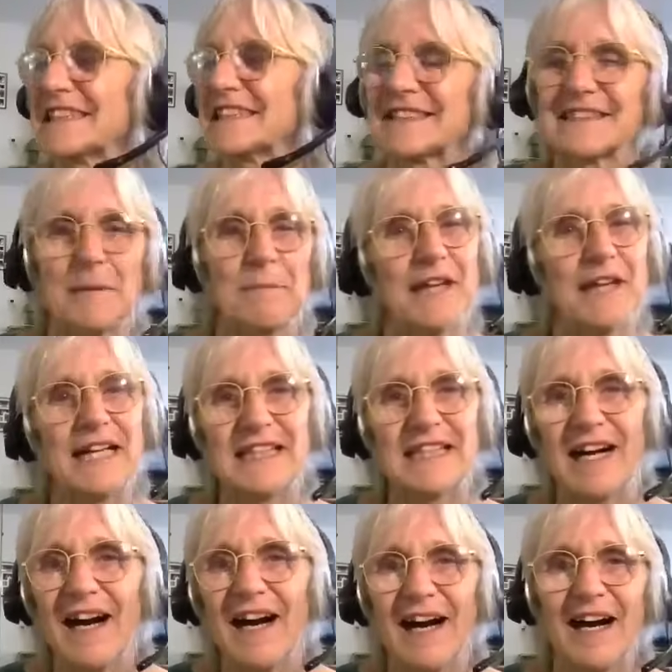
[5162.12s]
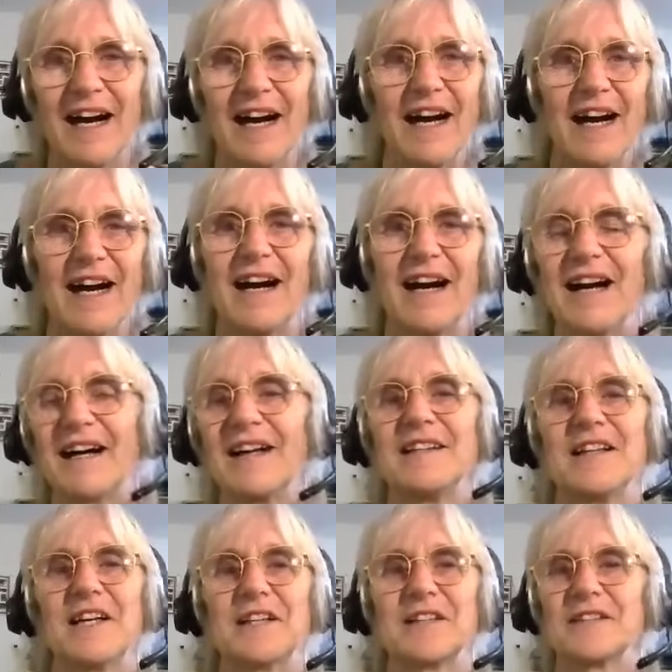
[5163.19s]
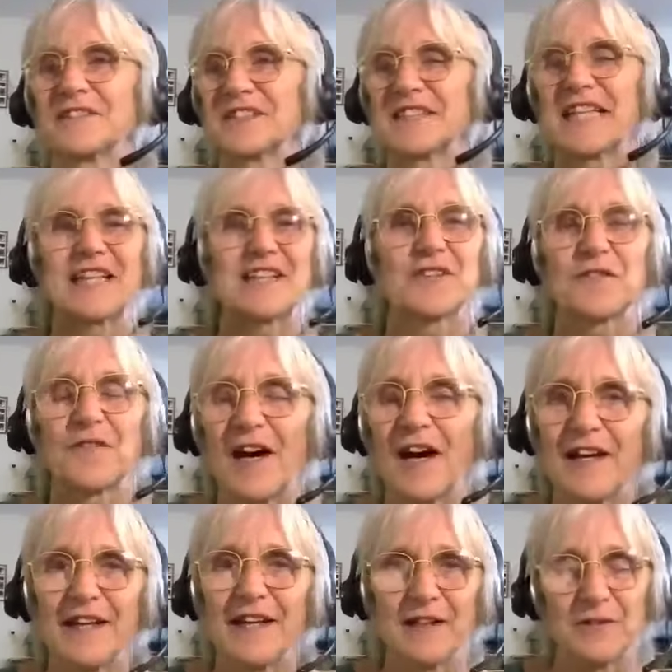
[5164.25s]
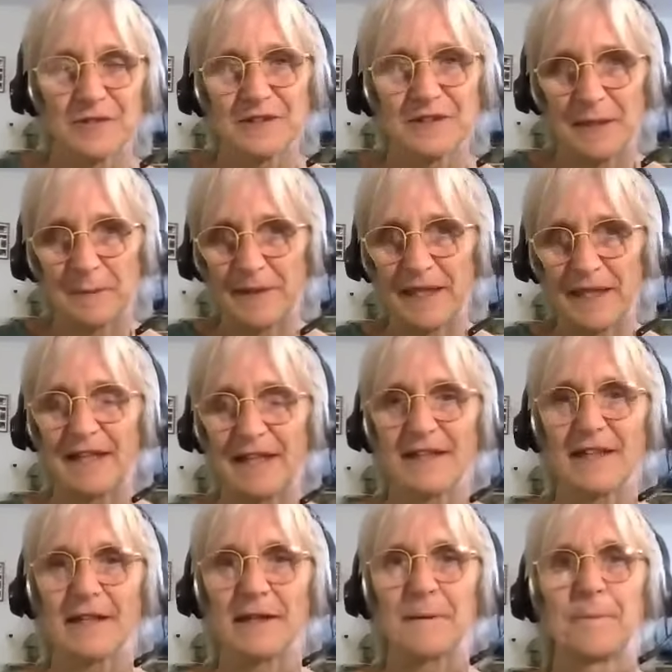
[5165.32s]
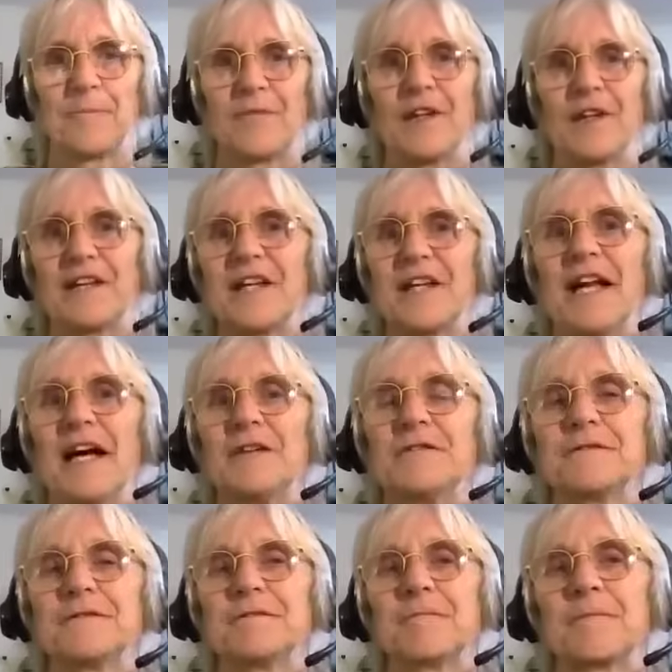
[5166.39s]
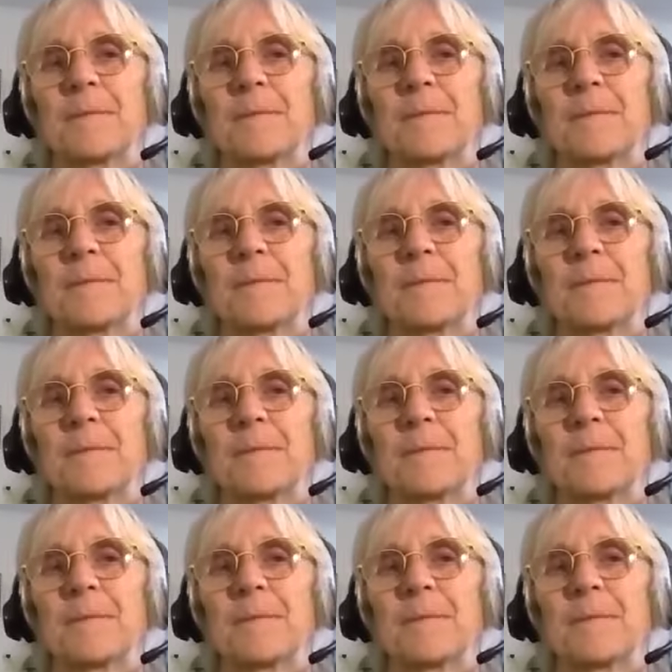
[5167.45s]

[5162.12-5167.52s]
there's something not satisfying or something like that, not enough.